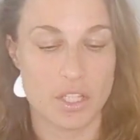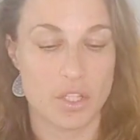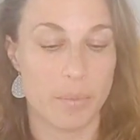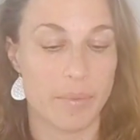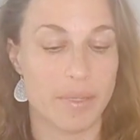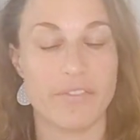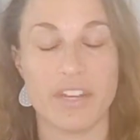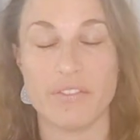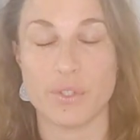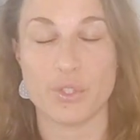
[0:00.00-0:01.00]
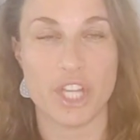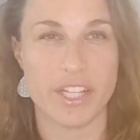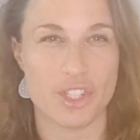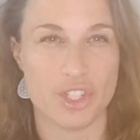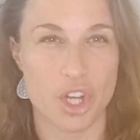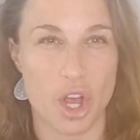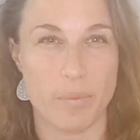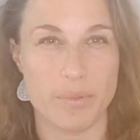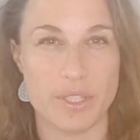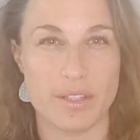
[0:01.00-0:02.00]
So maybe even if you change
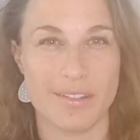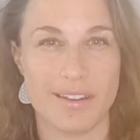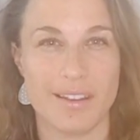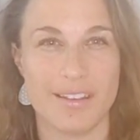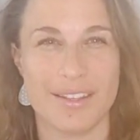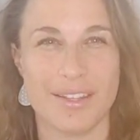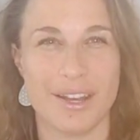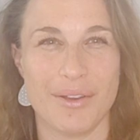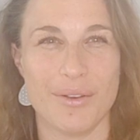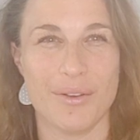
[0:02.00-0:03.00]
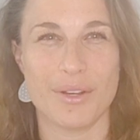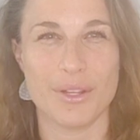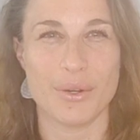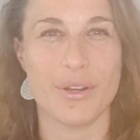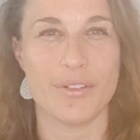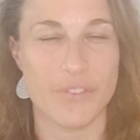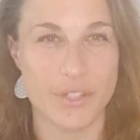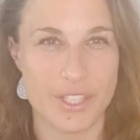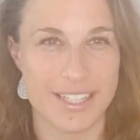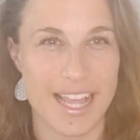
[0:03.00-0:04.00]
jobs, you know, or you earn
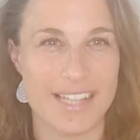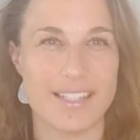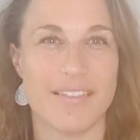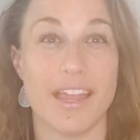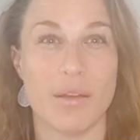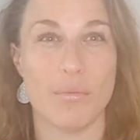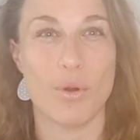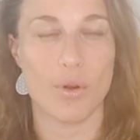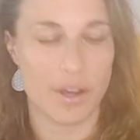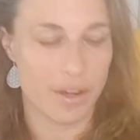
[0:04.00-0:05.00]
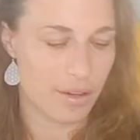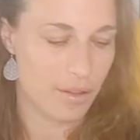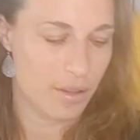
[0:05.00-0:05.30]
first less and then more.